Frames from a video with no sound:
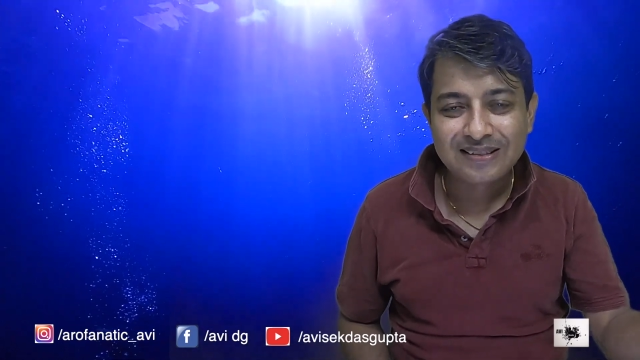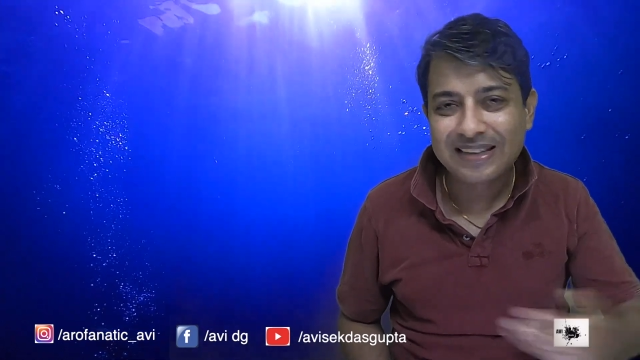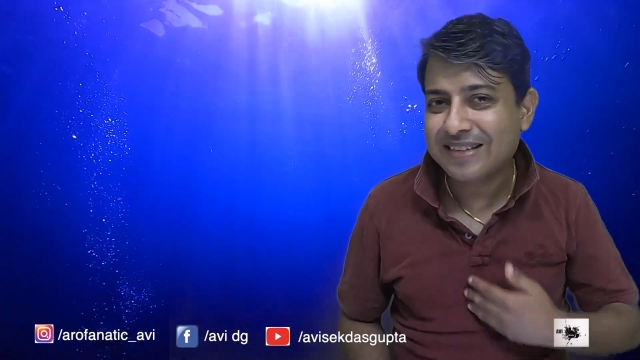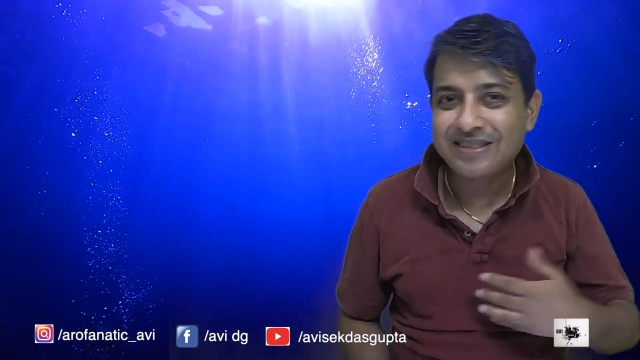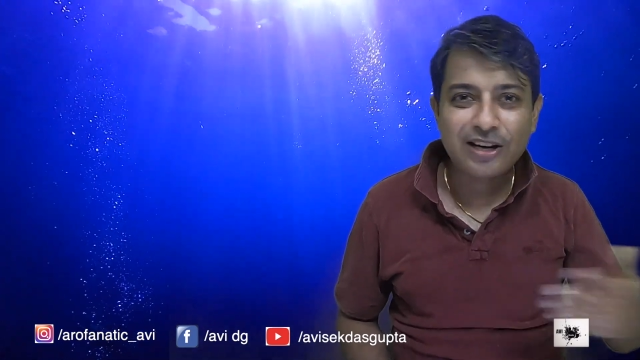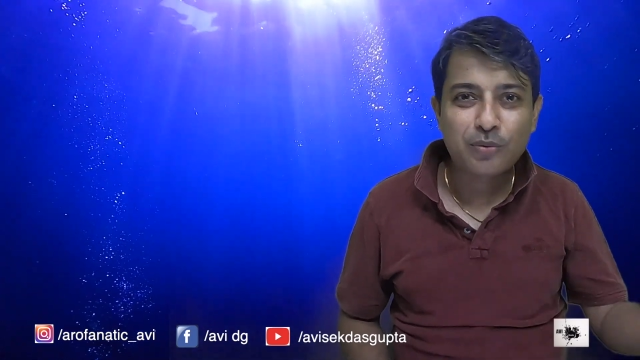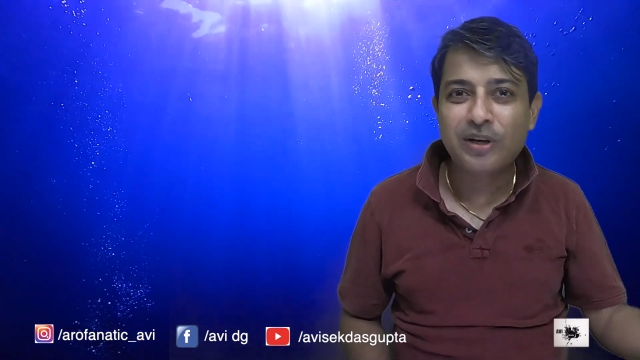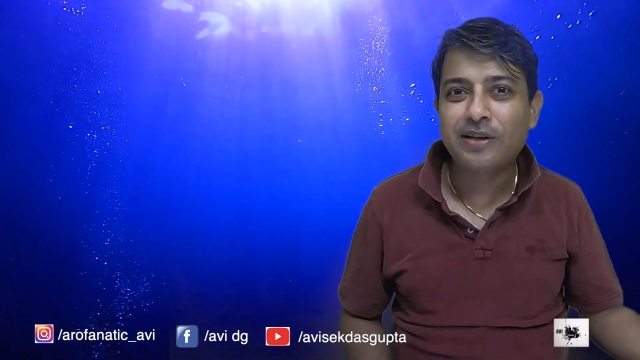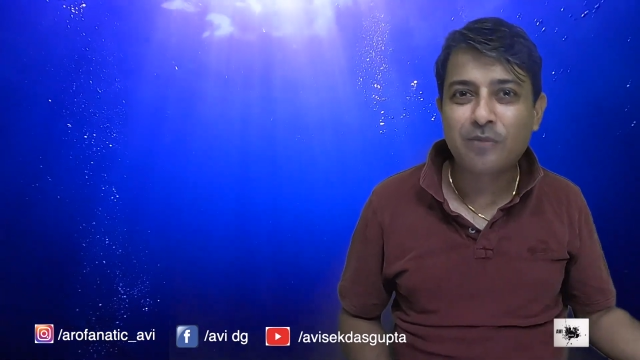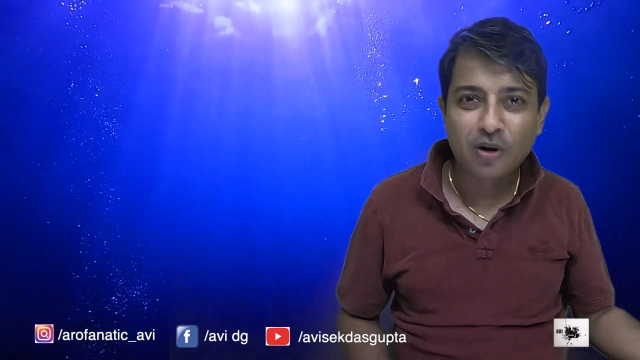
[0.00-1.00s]
That's the
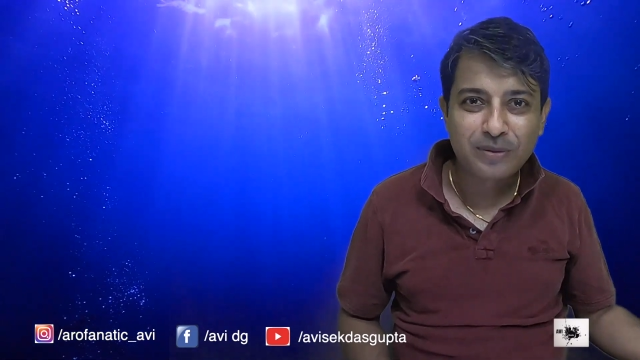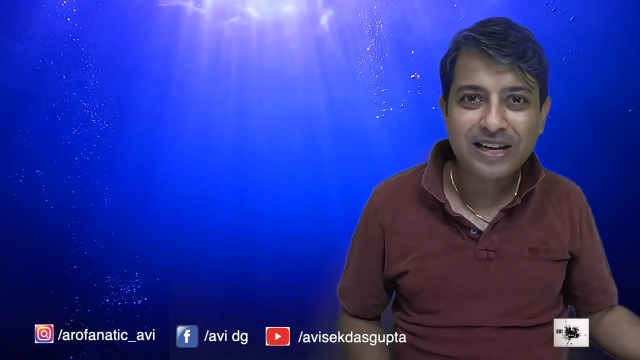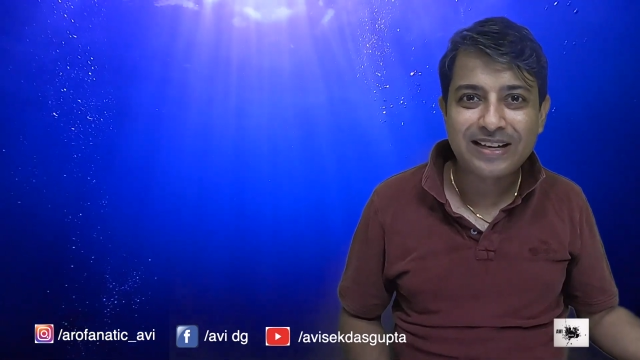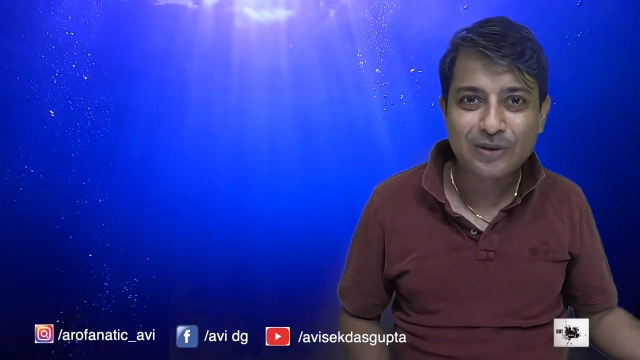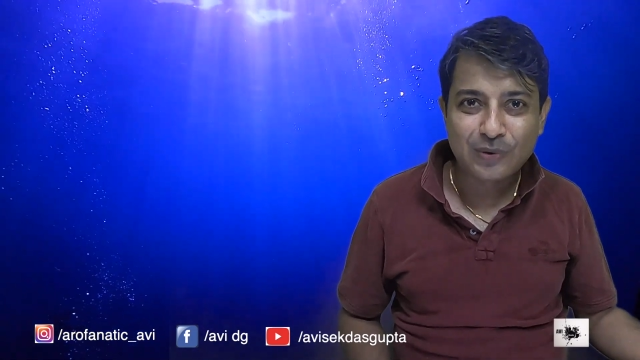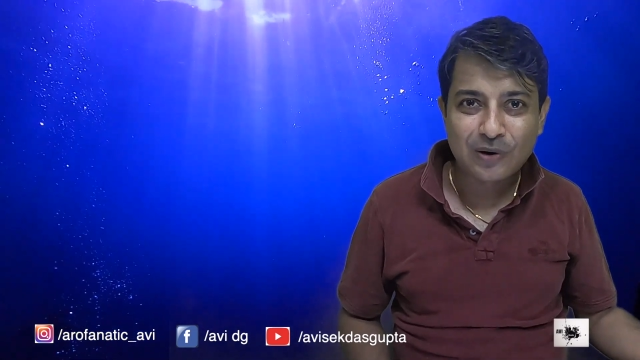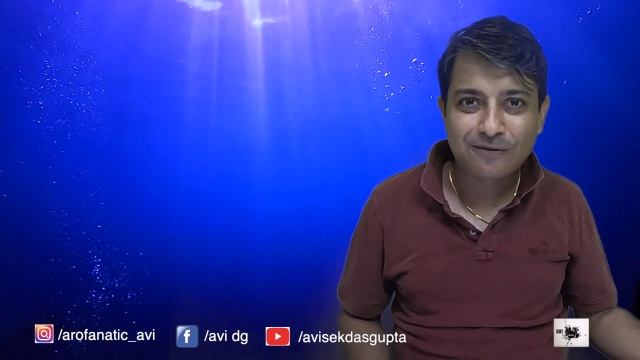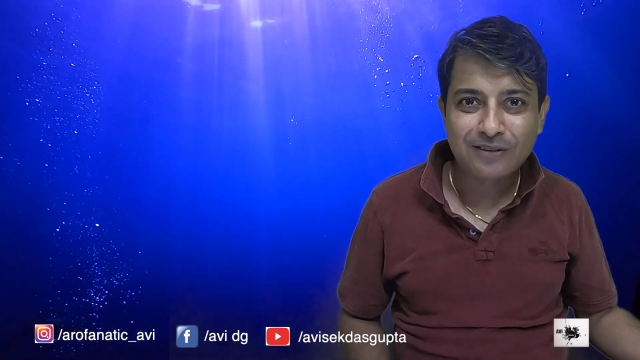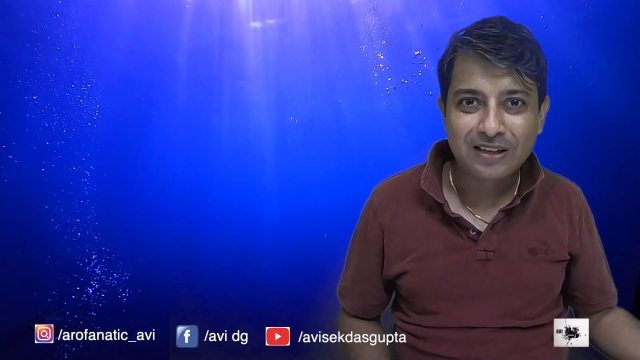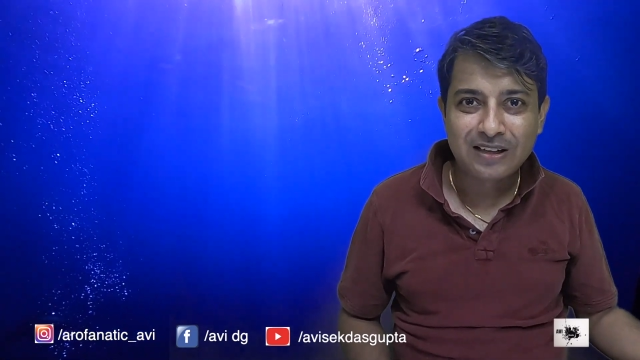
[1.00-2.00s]
aquarium hobby I know of.
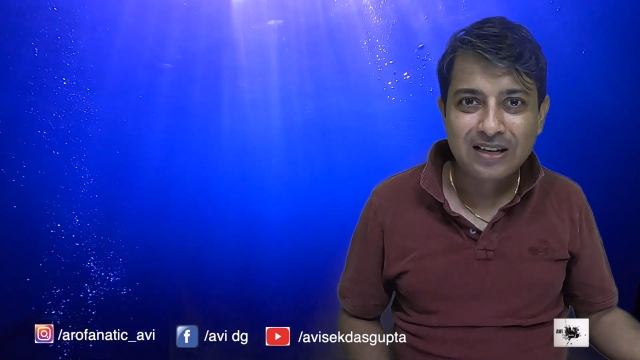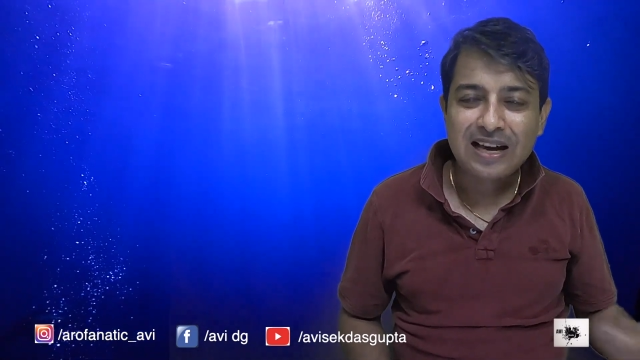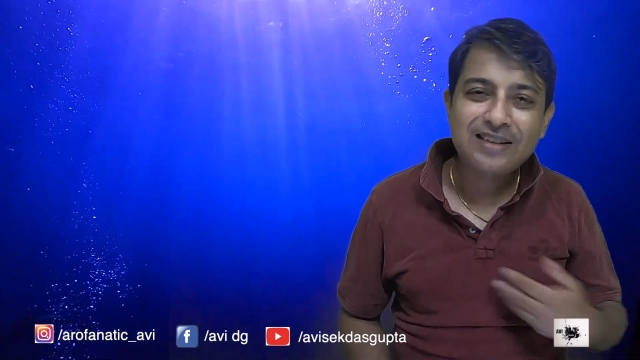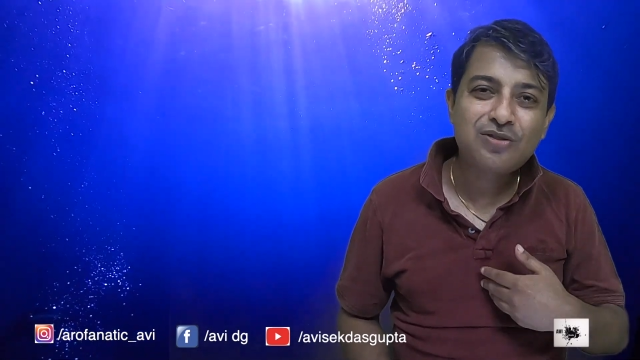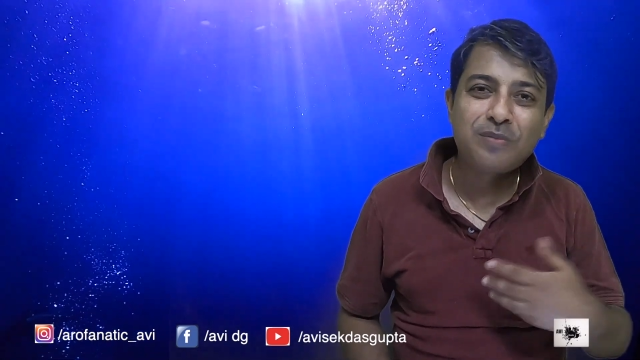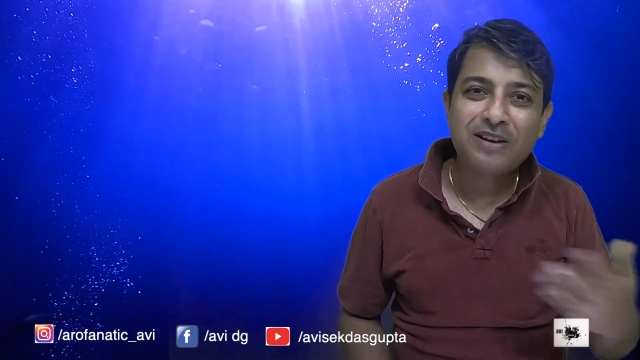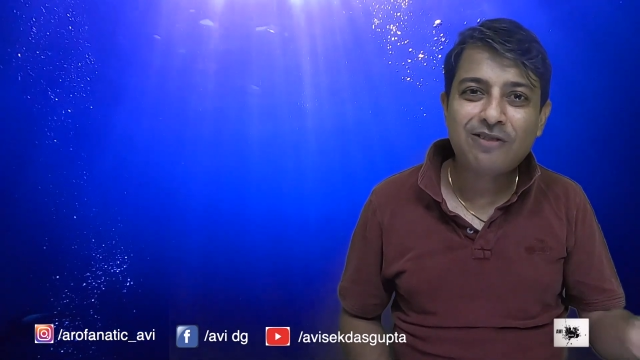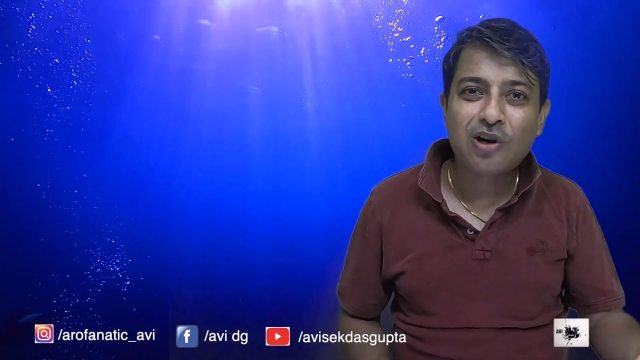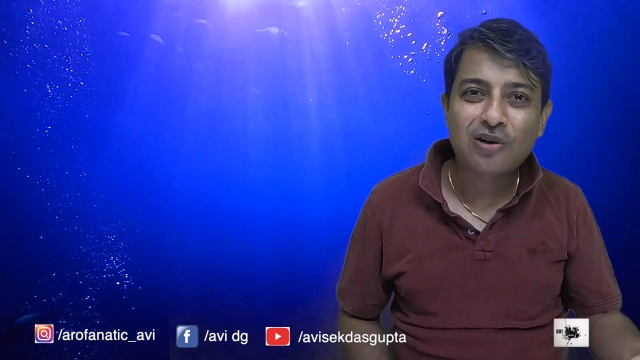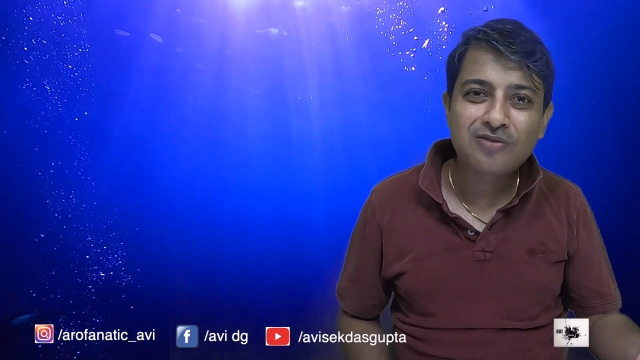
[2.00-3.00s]
I used to buy
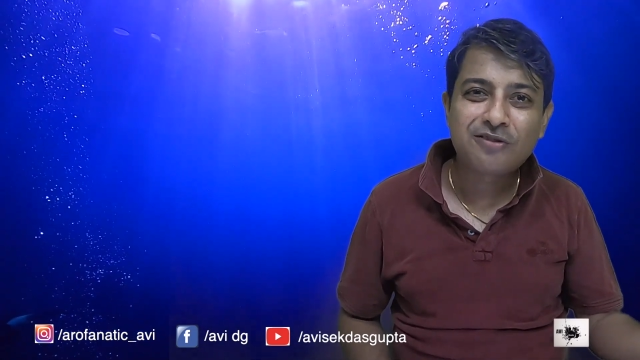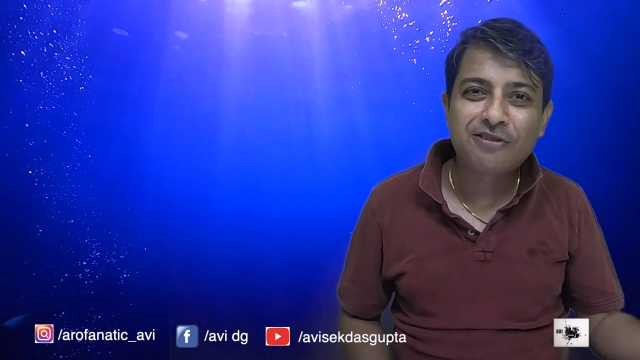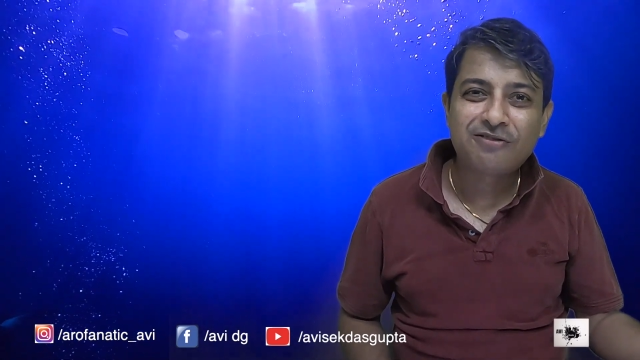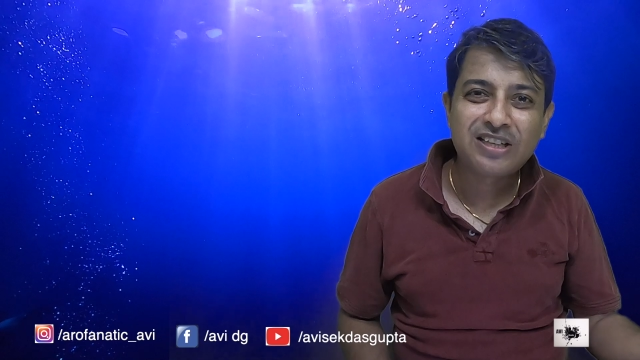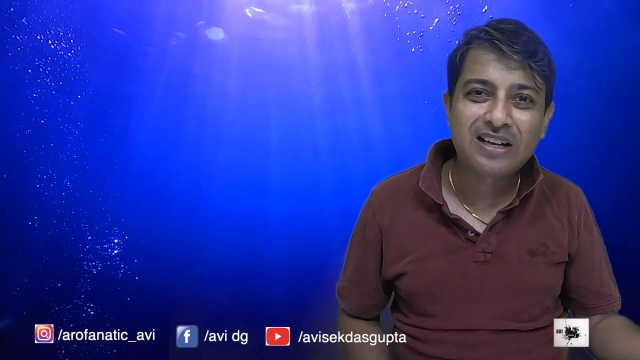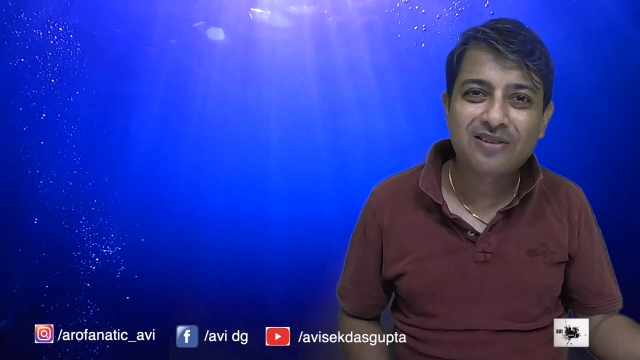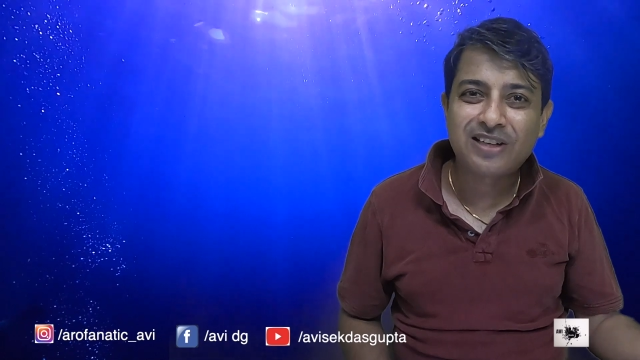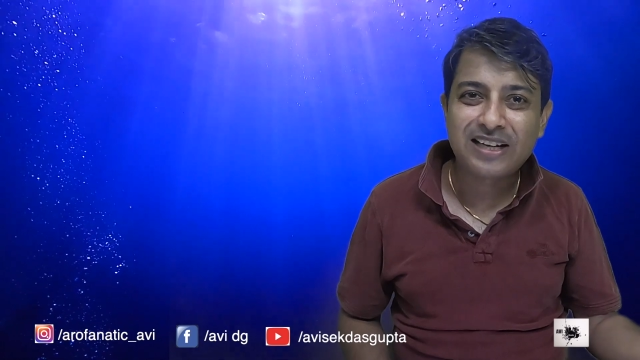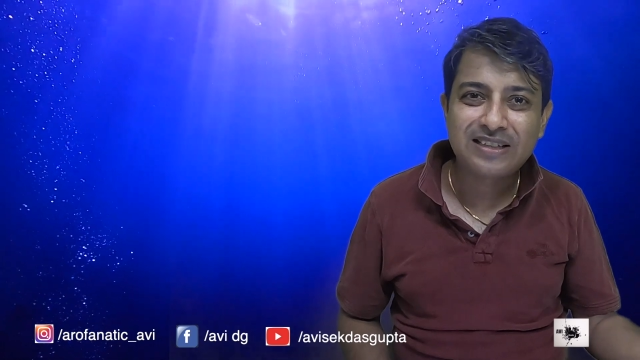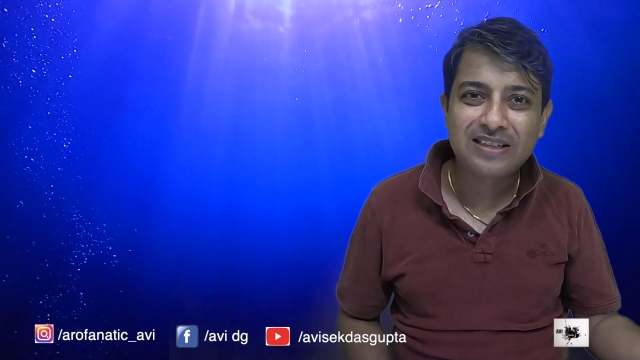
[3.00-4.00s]
flower horns for 1500,
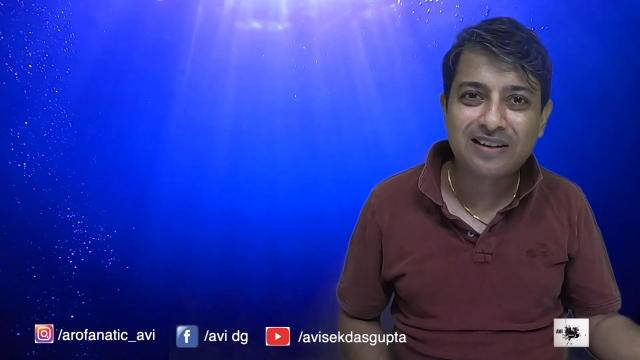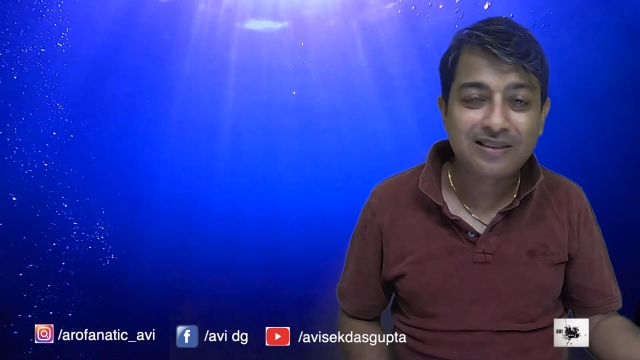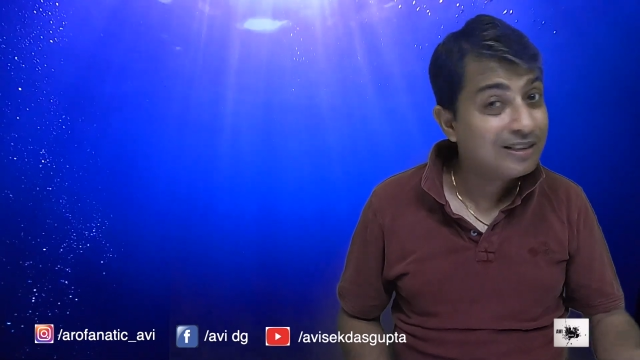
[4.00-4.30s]
1800.